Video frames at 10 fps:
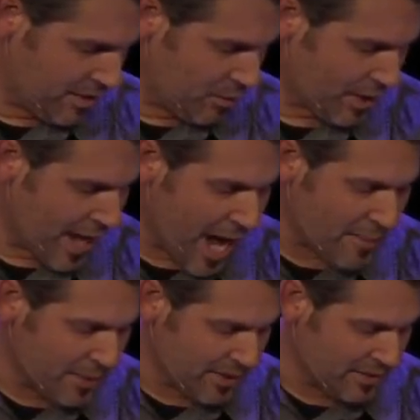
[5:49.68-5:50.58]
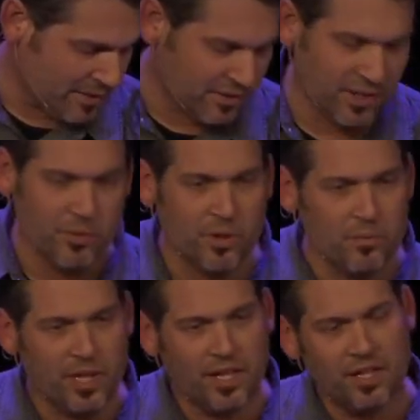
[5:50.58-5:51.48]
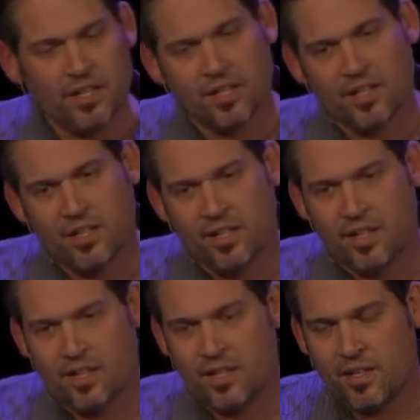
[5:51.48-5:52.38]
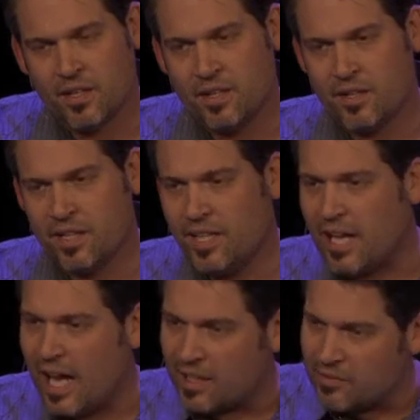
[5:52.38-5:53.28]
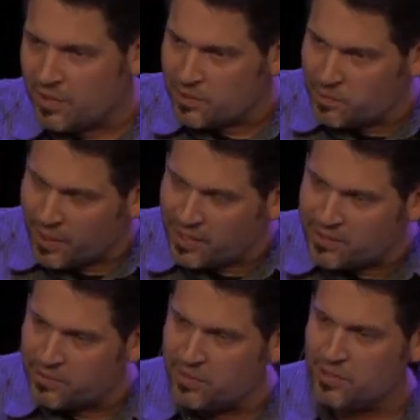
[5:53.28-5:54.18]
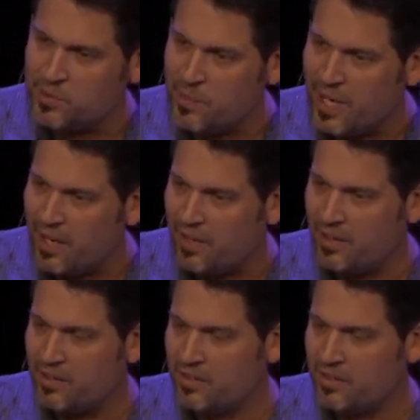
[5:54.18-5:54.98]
What happens, you see, when we lead out of this place of despair